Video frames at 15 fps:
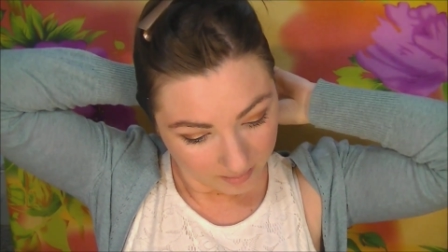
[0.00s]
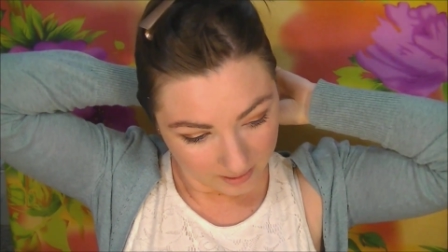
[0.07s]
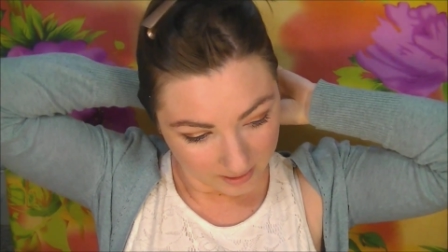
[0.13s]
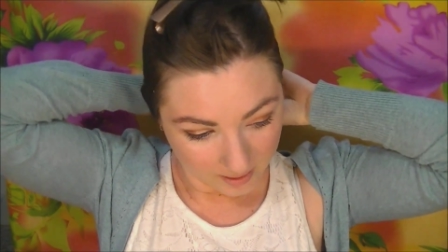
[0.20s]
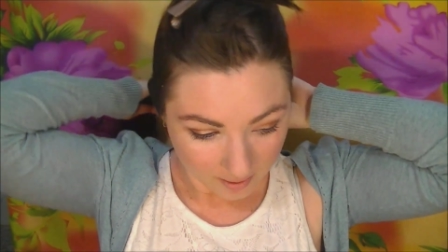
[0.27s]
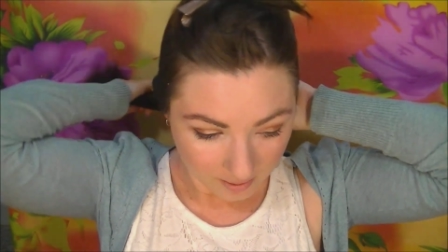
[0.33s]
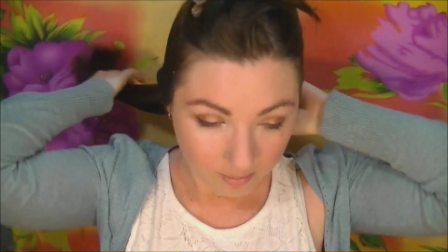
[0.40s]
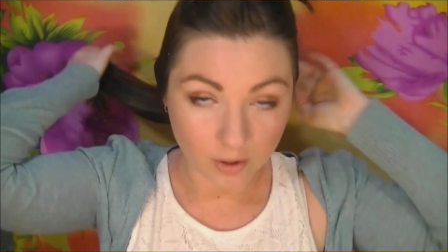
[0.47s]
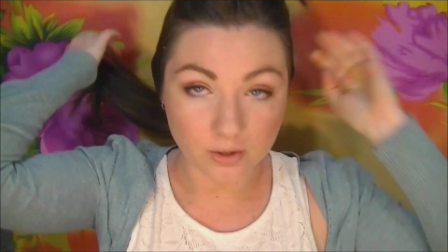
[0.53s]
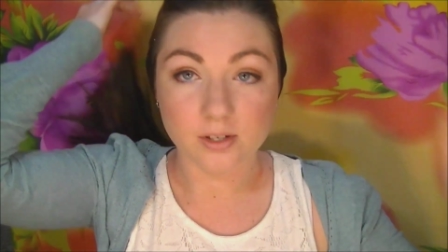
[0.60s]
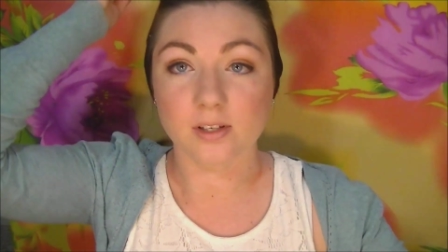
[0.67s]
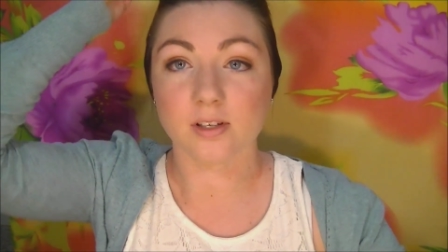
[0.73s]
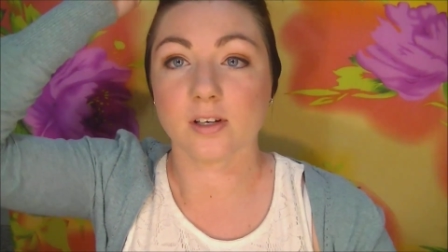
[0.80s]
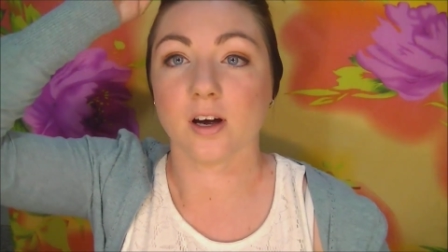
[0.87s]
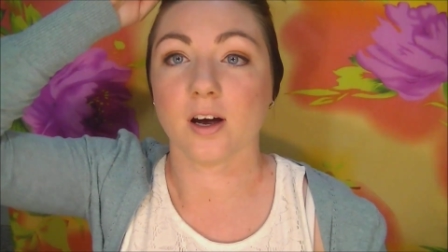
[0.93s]
But yeah, most
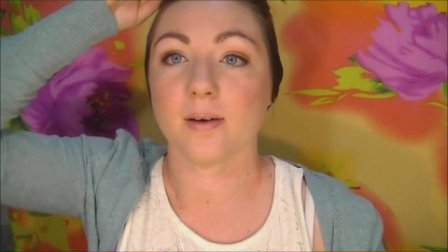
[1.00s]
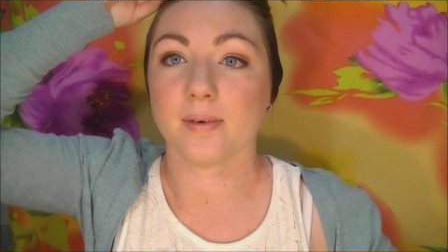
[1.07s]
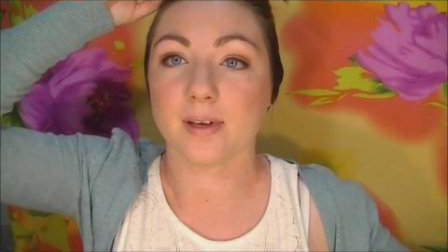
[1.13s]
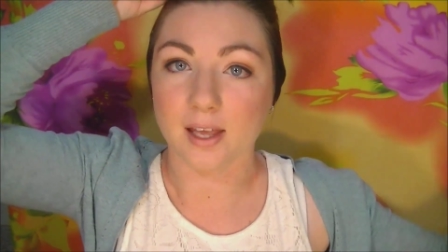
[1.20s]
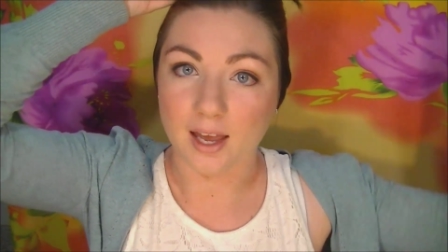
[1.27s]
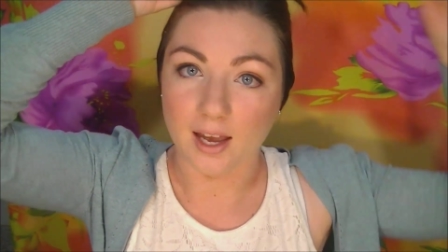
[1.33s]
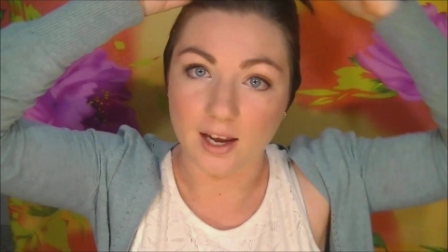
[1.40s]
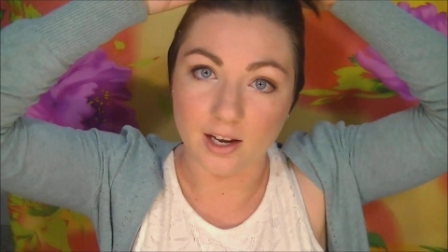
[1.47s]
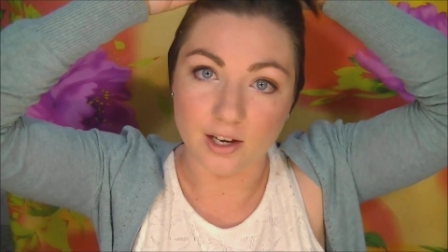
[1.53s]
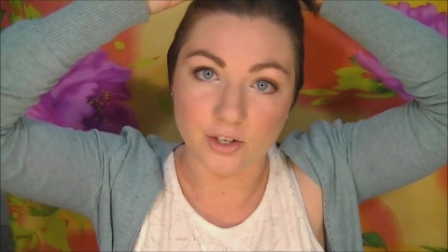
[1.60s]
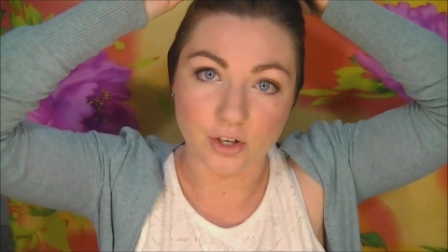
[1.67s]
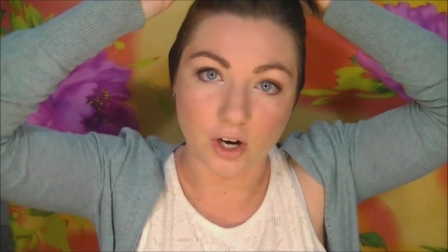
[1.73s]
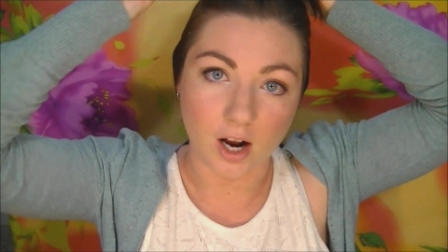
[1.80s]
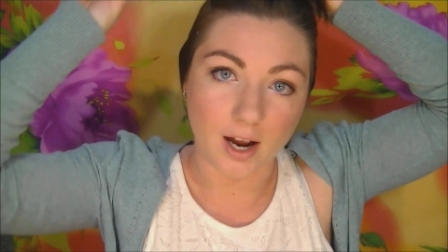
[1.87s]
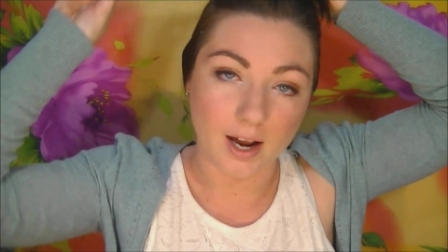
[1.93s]
of the time air
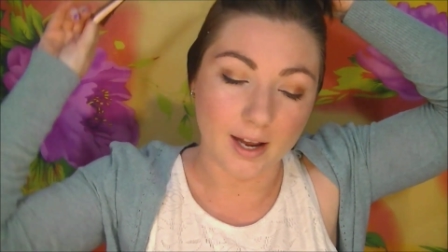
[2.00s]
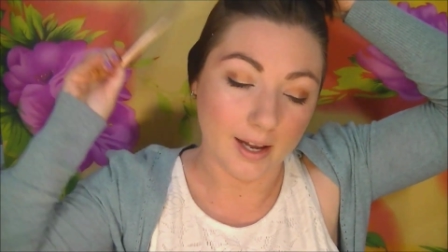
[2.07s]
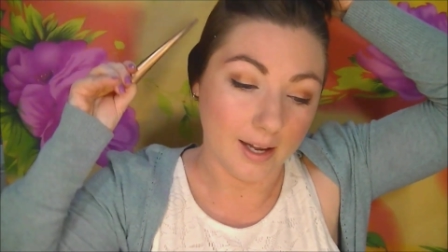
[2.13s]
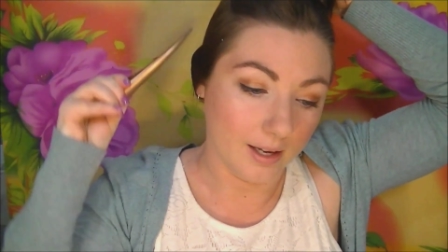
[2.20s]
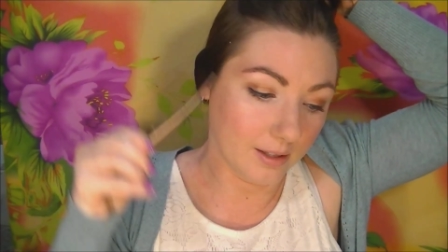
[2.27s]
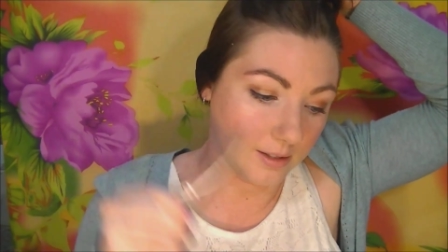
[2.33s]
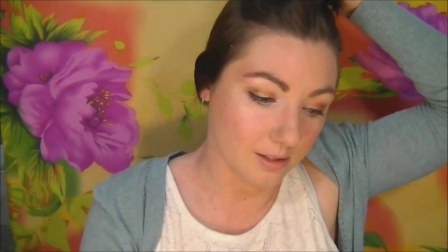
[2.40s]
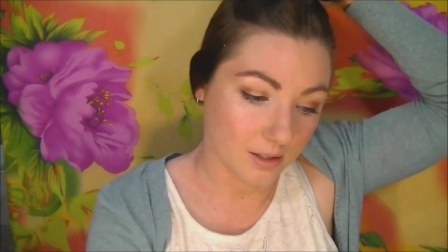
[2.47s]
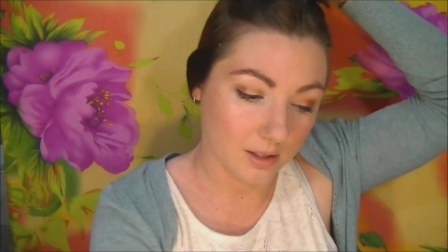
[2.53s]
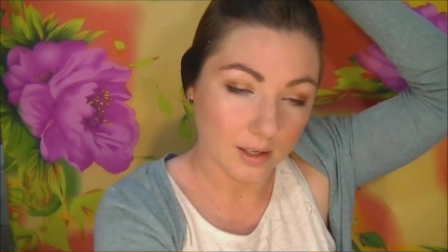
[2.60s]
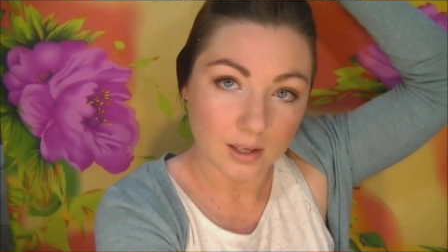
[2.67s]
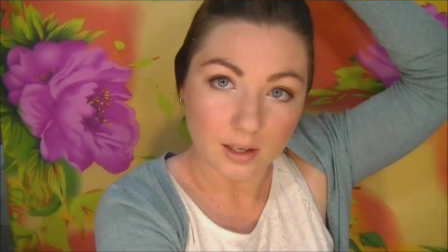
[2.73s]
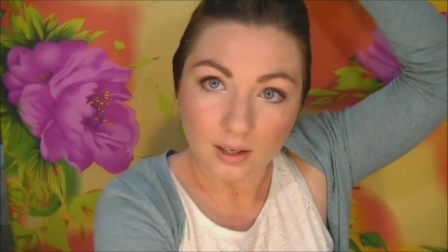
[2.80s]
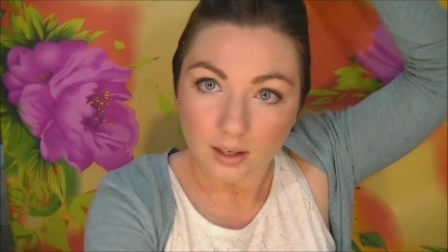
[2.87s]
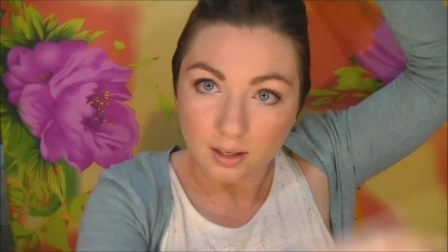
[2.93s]
dry, and
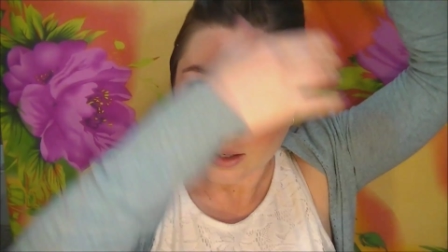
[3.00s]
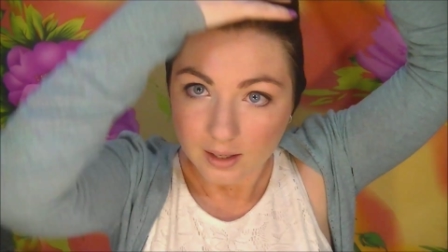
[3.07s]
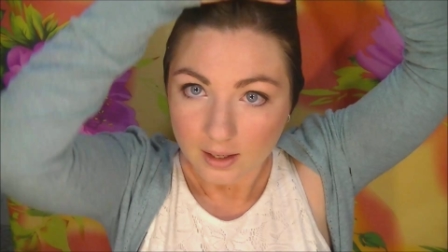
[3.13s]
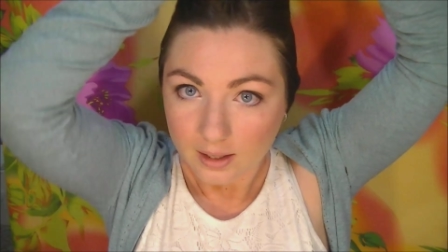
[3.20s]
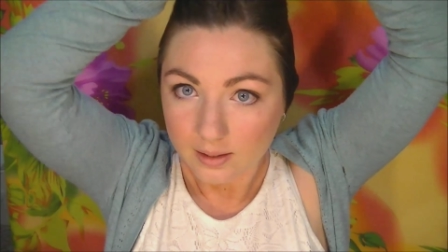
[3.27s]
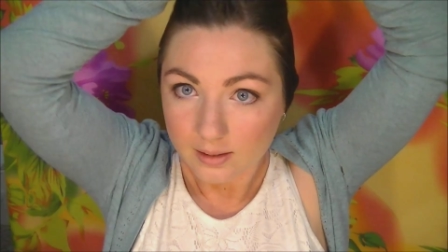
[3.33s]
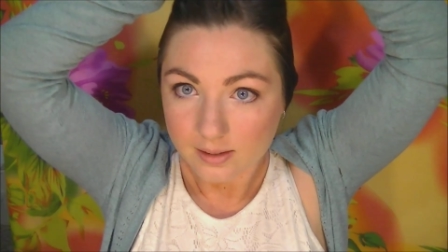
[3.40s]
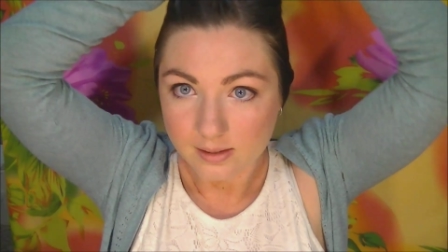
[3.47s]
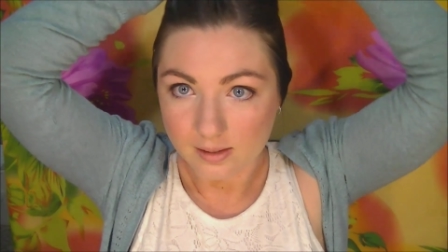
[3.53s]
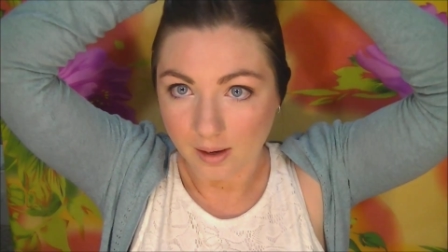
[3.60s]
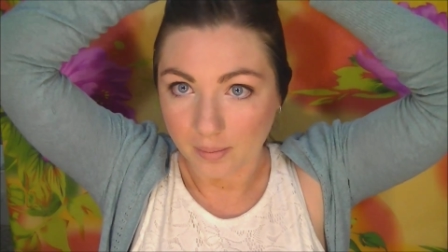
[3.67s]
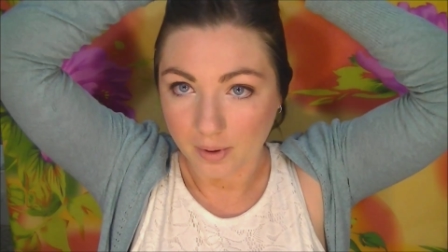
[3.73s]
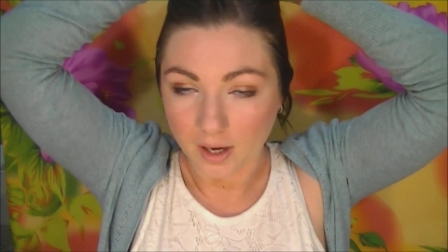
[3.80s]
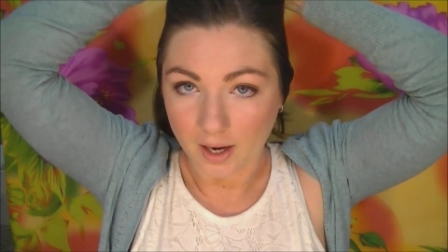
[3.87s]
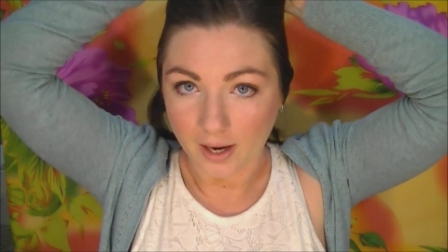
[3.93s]
in
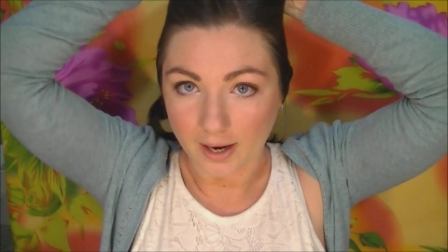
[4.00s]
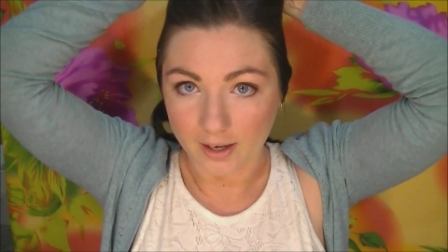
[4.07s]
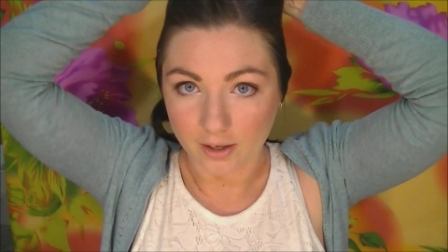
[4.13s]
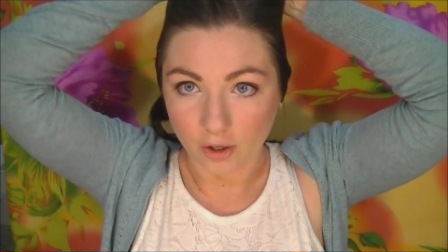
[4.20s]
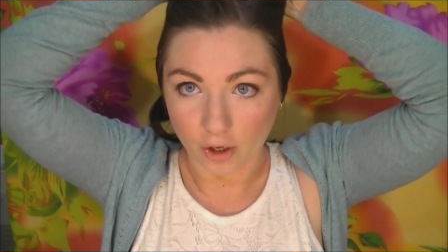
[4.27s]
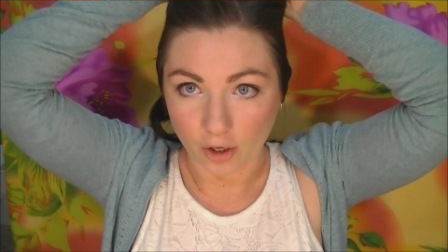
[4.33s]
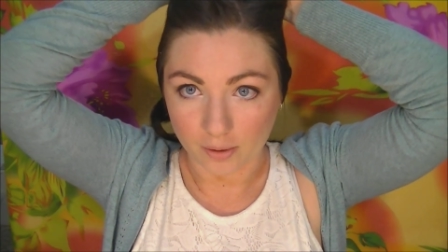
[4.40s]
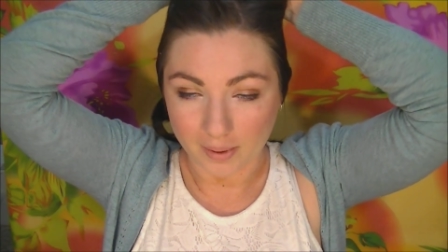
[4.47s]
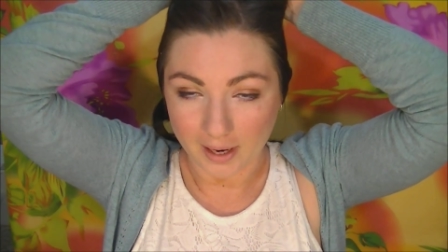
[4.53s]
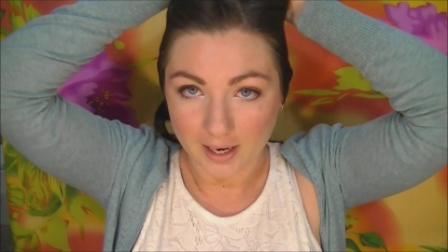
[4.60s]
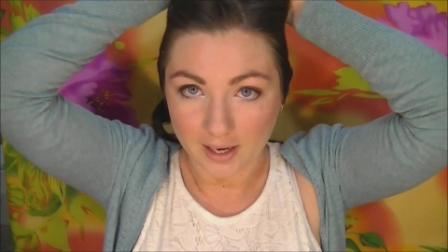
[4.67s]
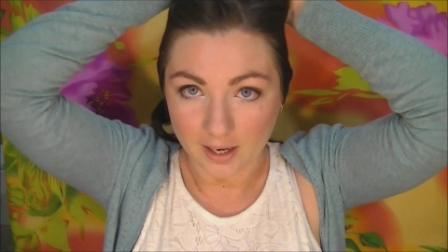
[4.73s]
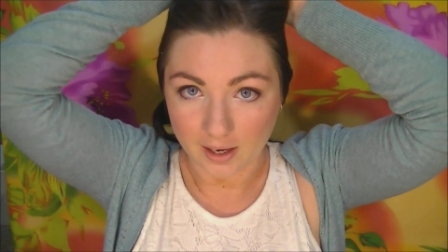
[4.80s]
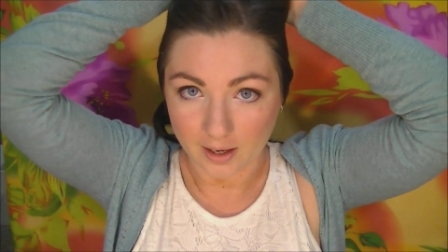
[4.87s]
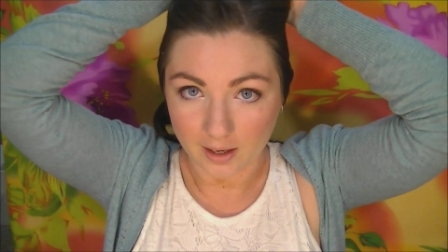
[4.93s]
summer I curl my
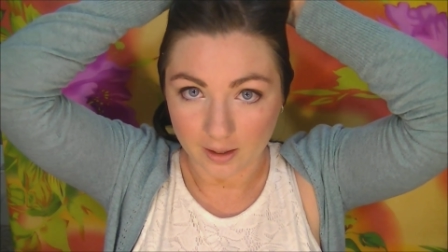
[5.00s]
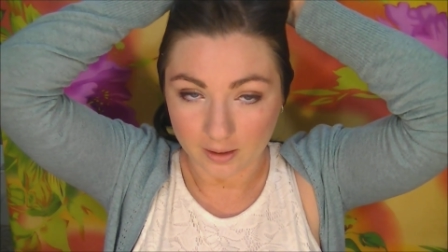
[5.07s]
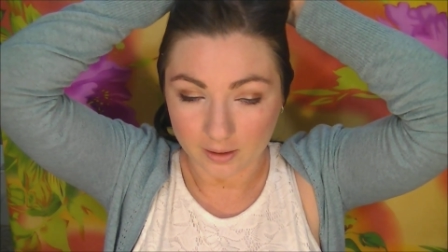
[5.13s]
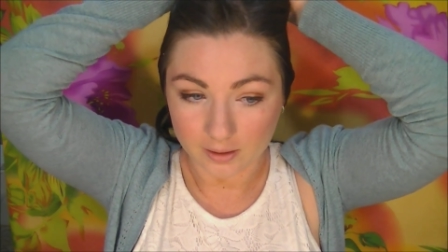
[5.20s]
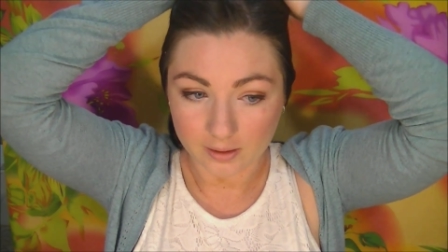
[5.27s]
hair